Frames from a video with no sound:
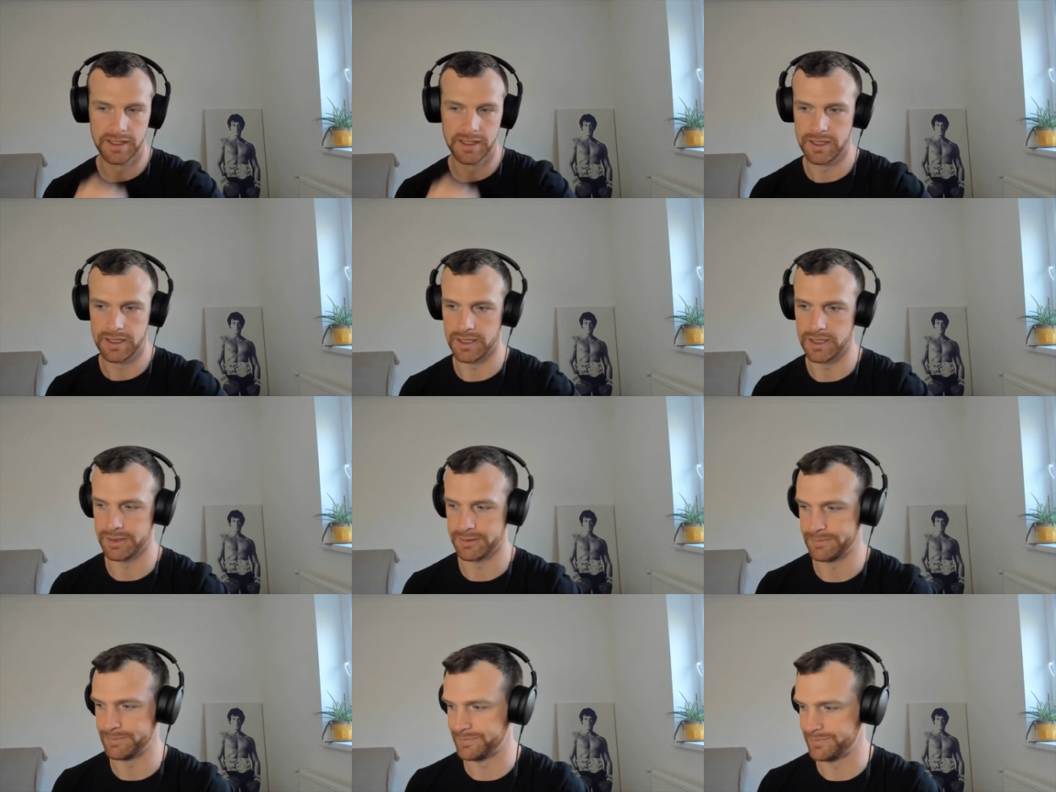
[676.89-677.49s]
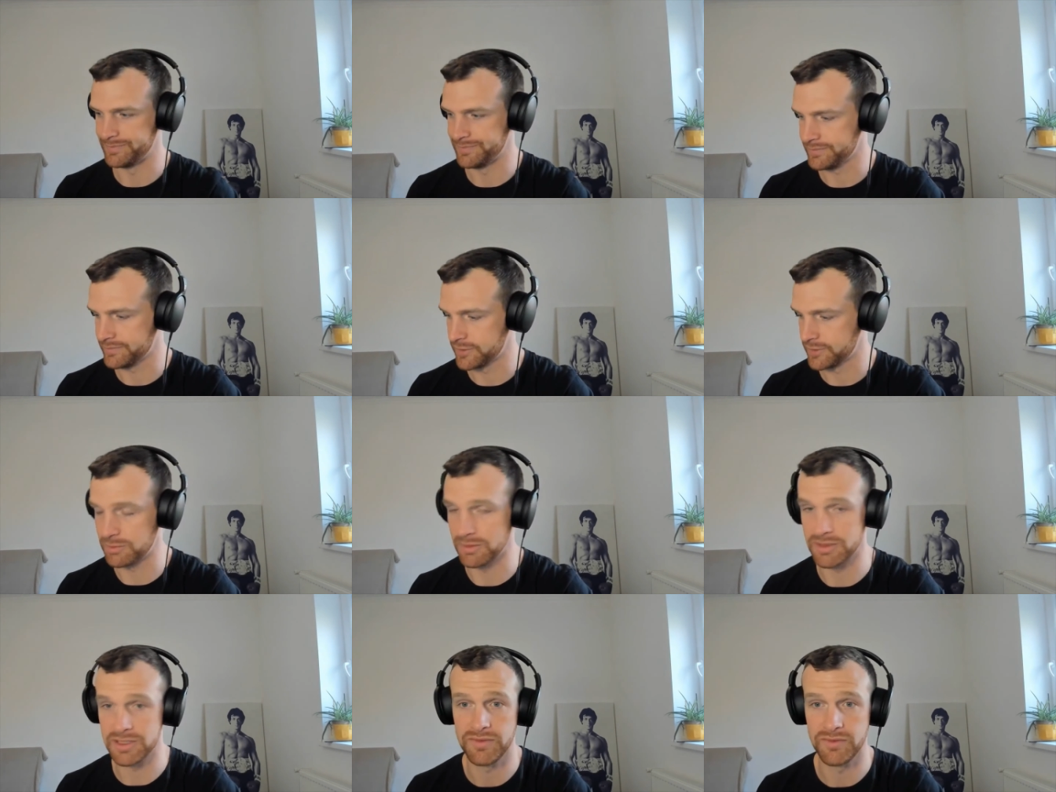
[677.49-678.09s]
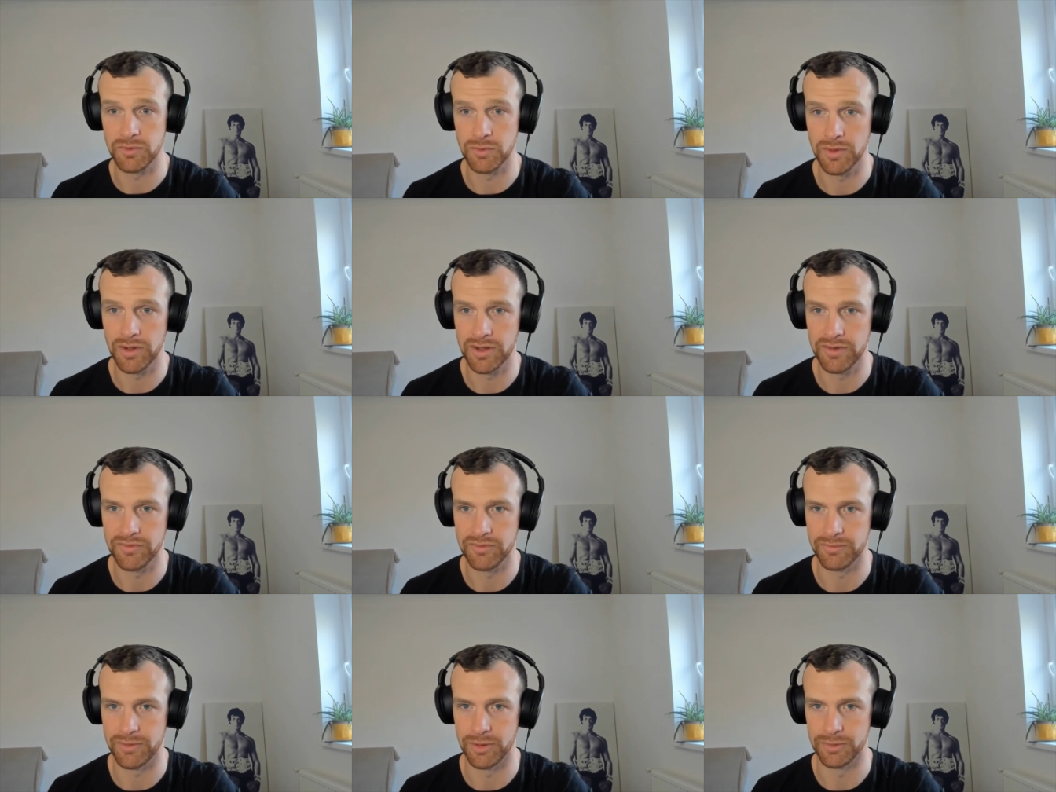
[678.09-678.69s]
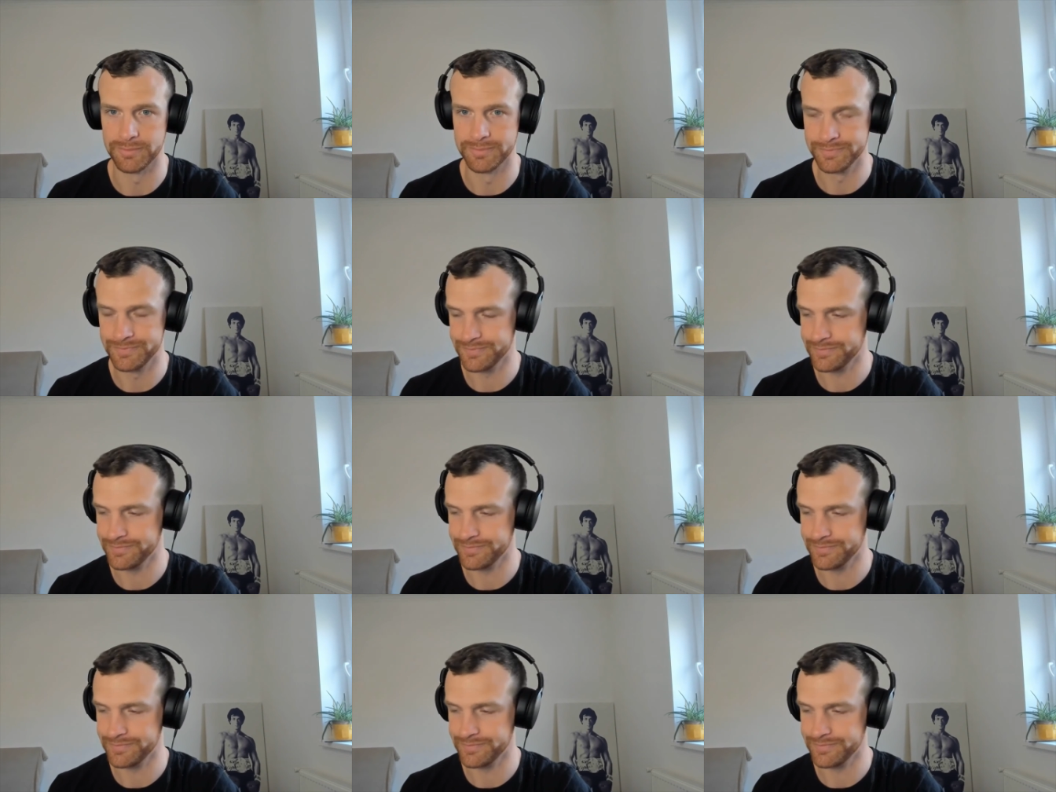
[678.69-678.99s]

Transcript: especially if you're working from home.